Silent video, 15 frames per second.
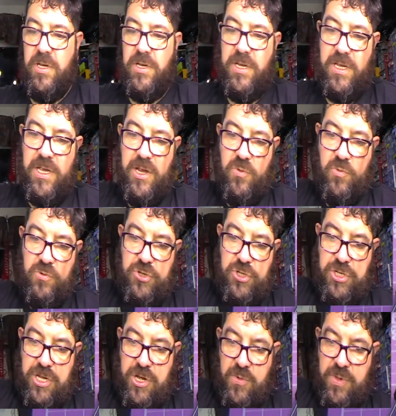and again we'll
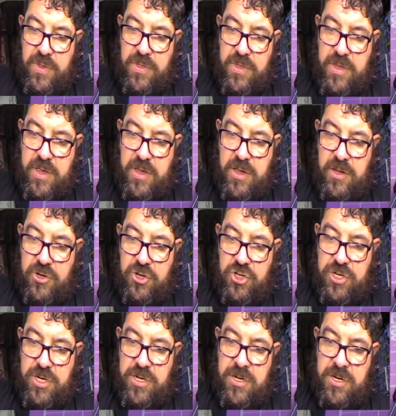just go in there
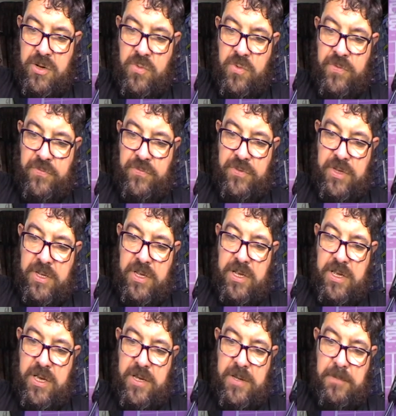gently with
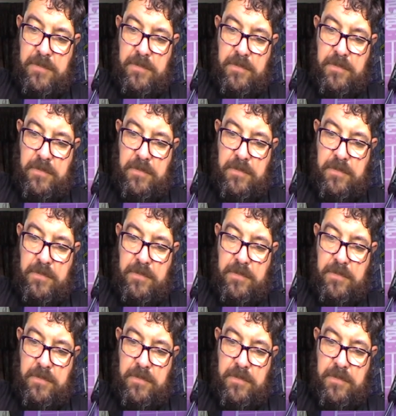the uh,